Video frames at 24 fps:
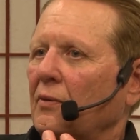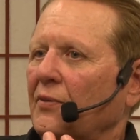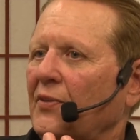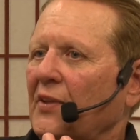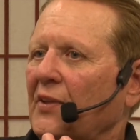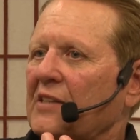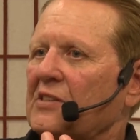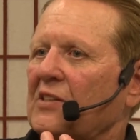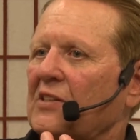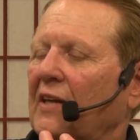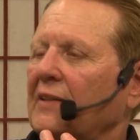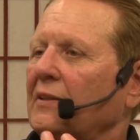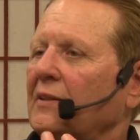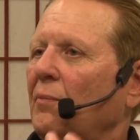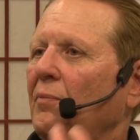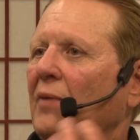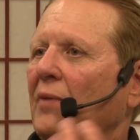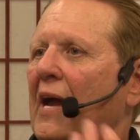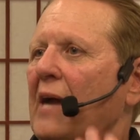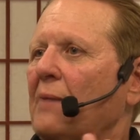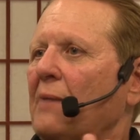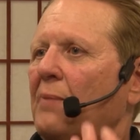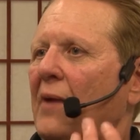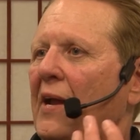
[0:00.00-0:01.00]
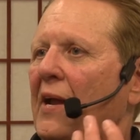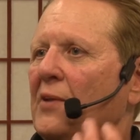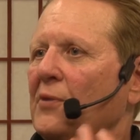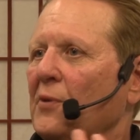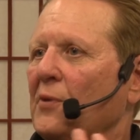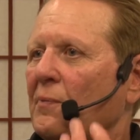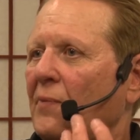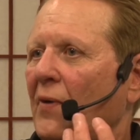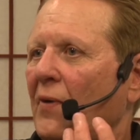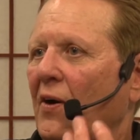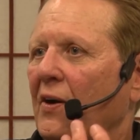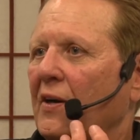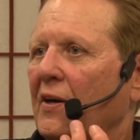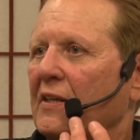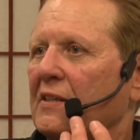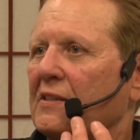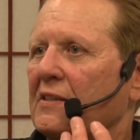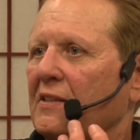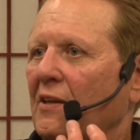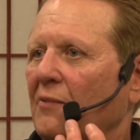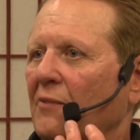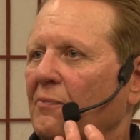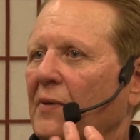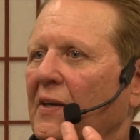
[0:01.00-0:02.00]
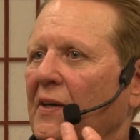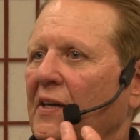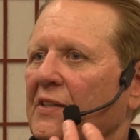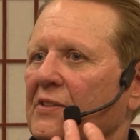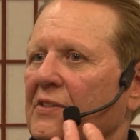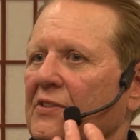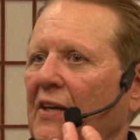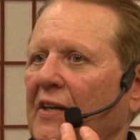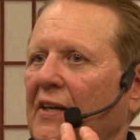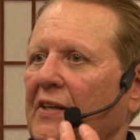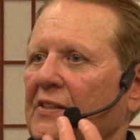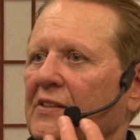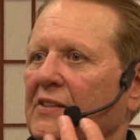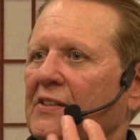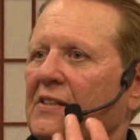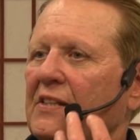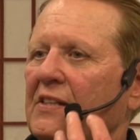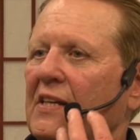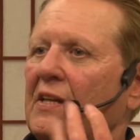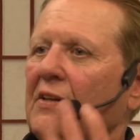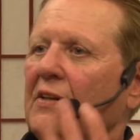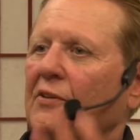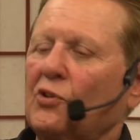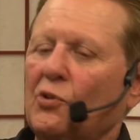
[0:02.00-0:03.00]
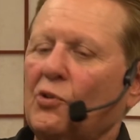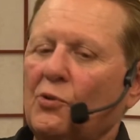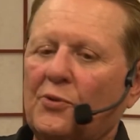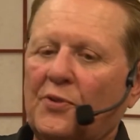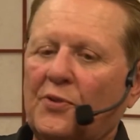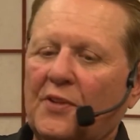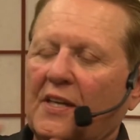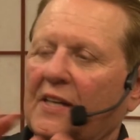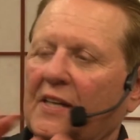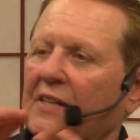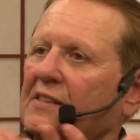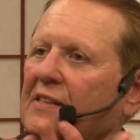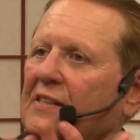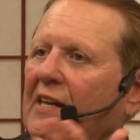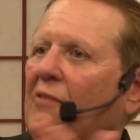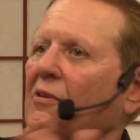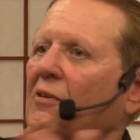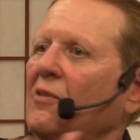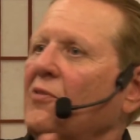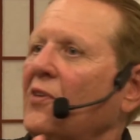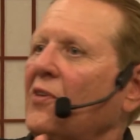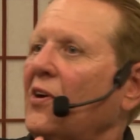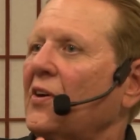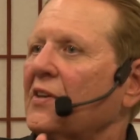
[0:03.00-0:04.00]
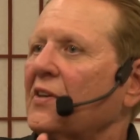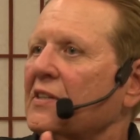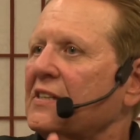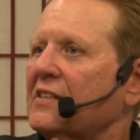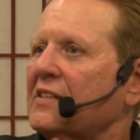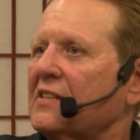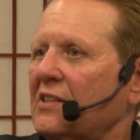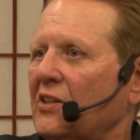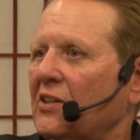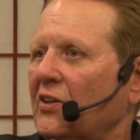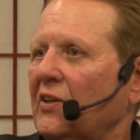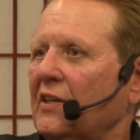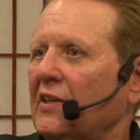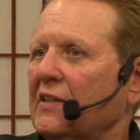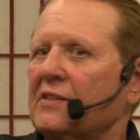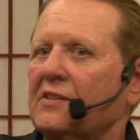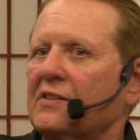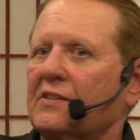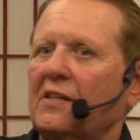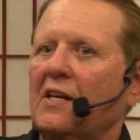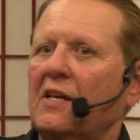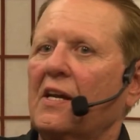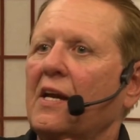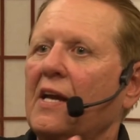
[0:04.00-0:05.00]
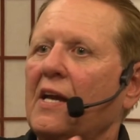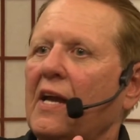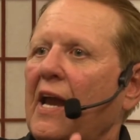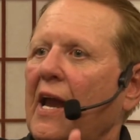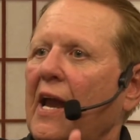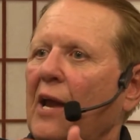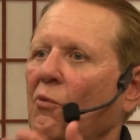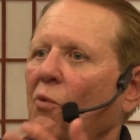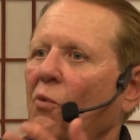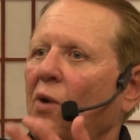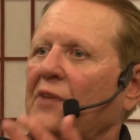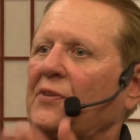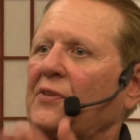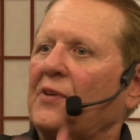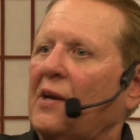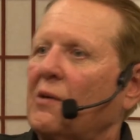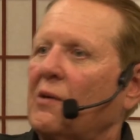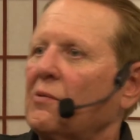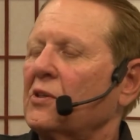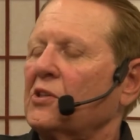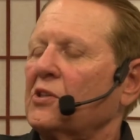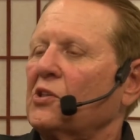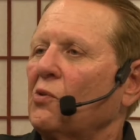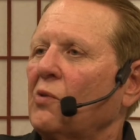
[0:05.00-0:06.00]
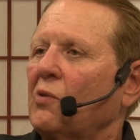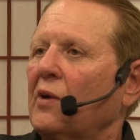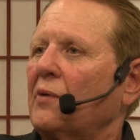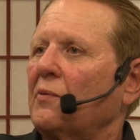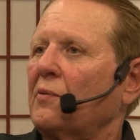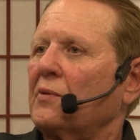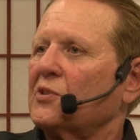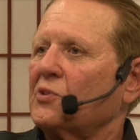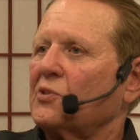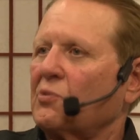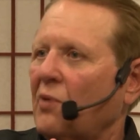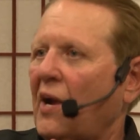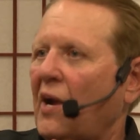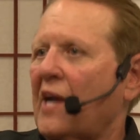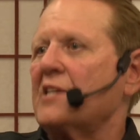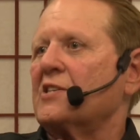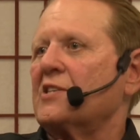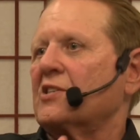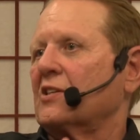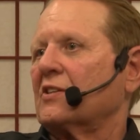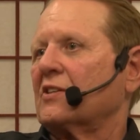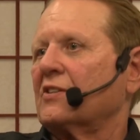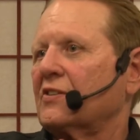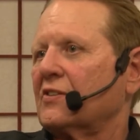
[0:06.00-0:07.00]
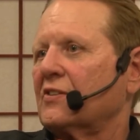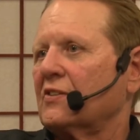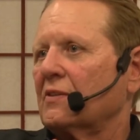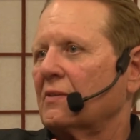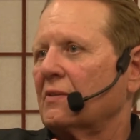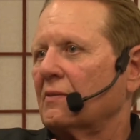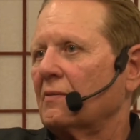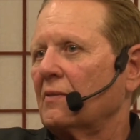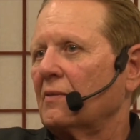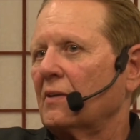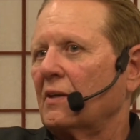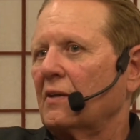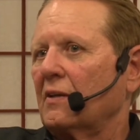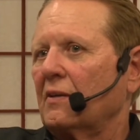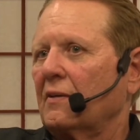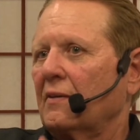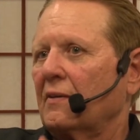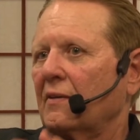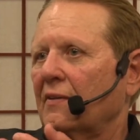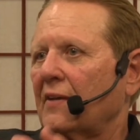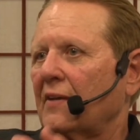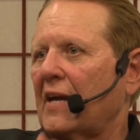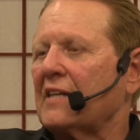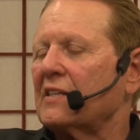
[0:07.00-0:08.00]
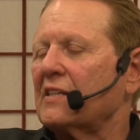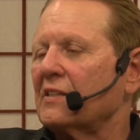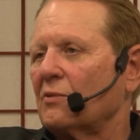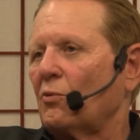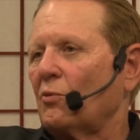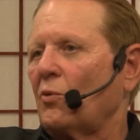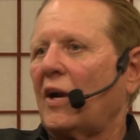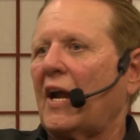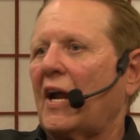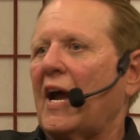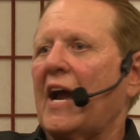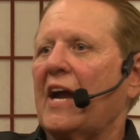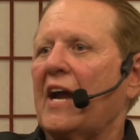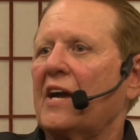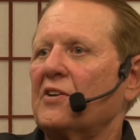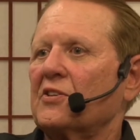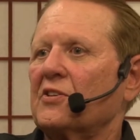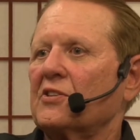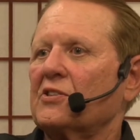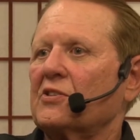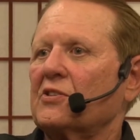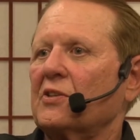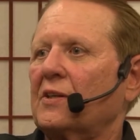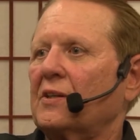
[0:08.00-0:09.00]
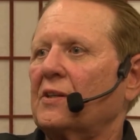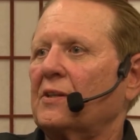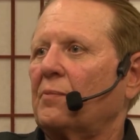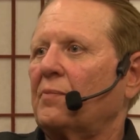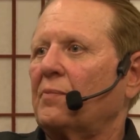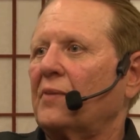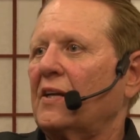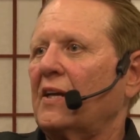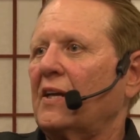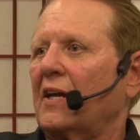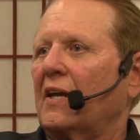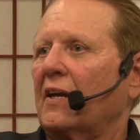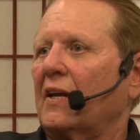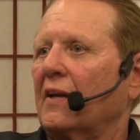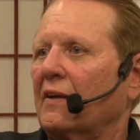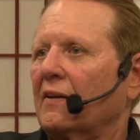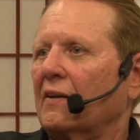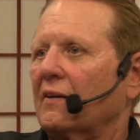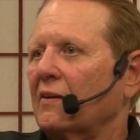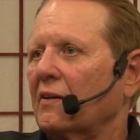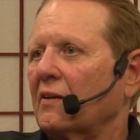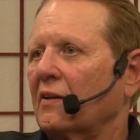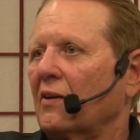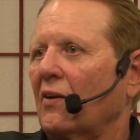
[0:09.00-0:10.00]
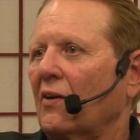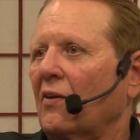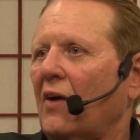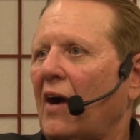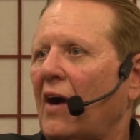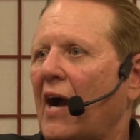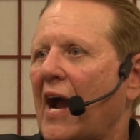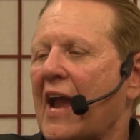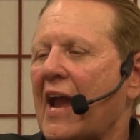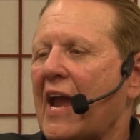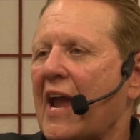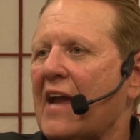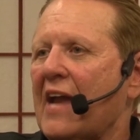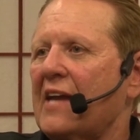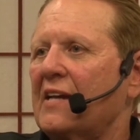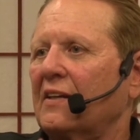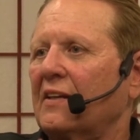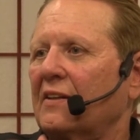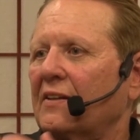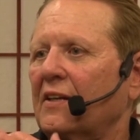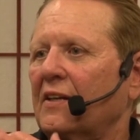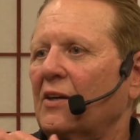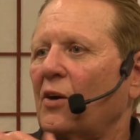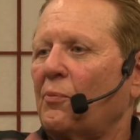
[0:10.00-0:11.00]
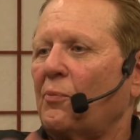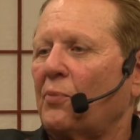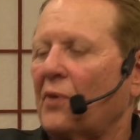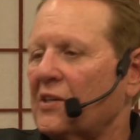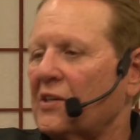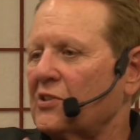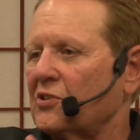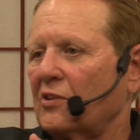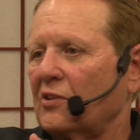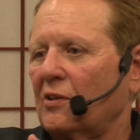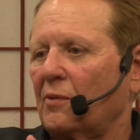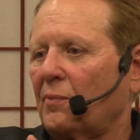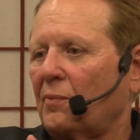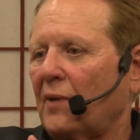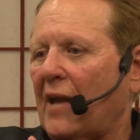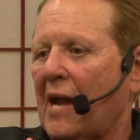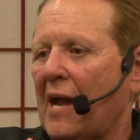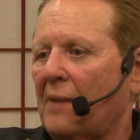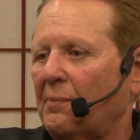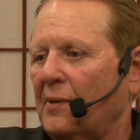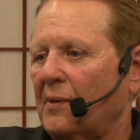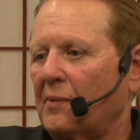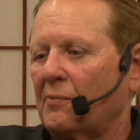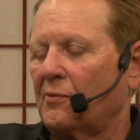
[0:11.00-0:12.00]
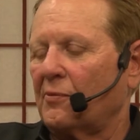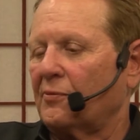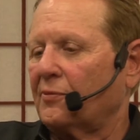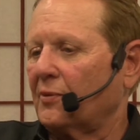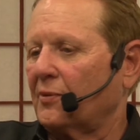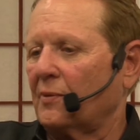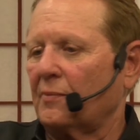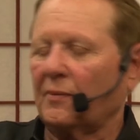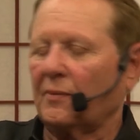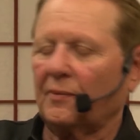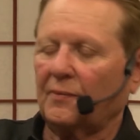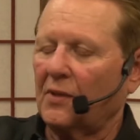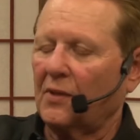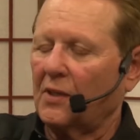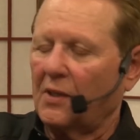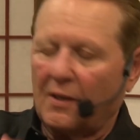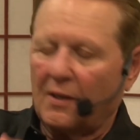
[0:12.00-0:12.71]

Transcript: things like the Black Panther Party and stuff because I could see two things. They were very serious, and what they were doing was righteous. That's what I understood at the beginning. I hated the oppression of black people from